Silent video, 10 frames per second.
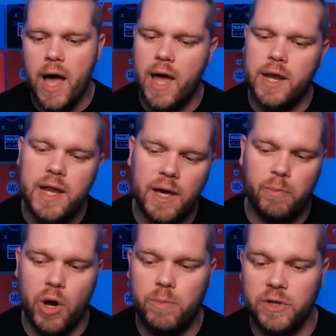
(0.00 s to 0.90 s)
Nick
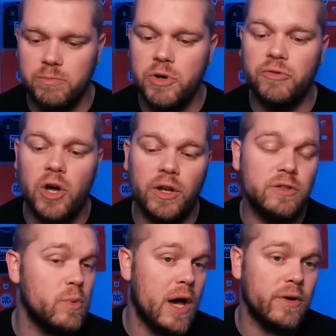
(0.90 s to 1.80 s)
Pope has moved on
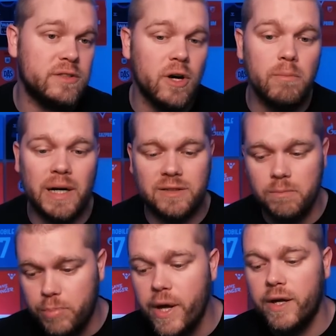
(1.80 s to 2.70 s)
as well. He's gone back to
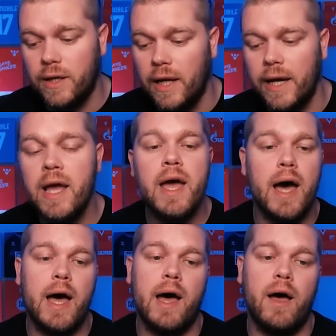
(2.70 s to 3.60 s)
Burnley.
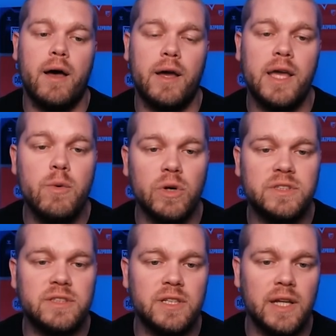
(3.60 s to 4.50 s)
He
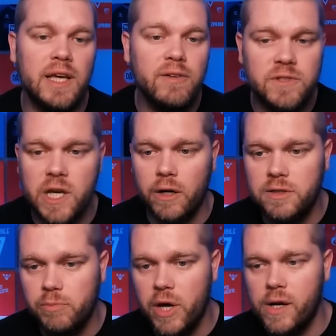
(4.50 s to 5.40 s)
wanted to leave to go
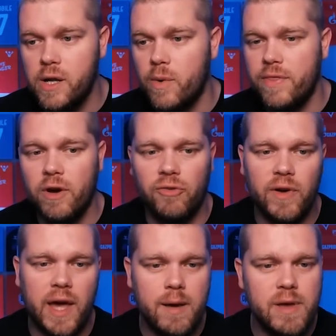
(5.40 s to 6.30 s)
to Burnley when the offer
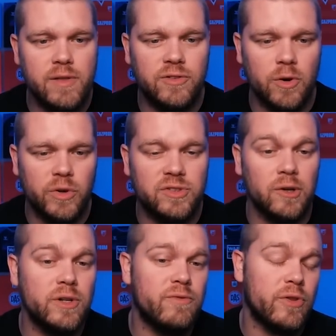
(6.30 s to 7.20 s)
came in, so we
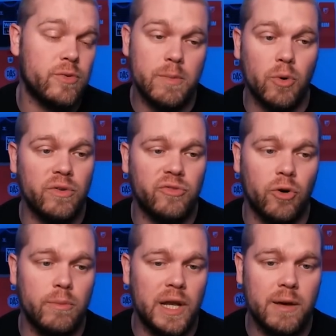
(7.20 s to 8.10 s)
sold him for
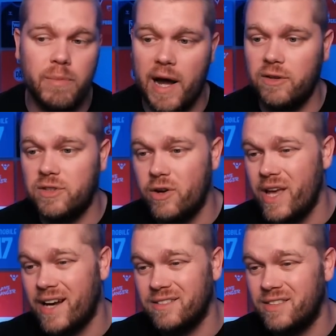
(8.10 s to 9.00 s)
£3.4 million. He only
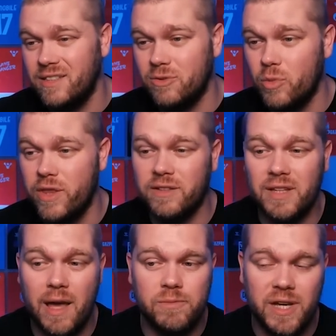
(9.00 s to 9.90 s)
had a season with us,
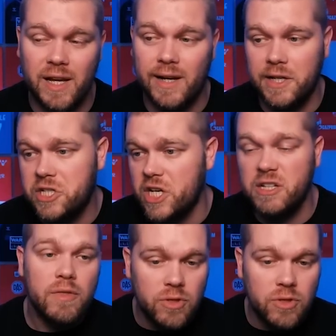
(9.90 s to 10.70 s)
kept 10 clean sheets.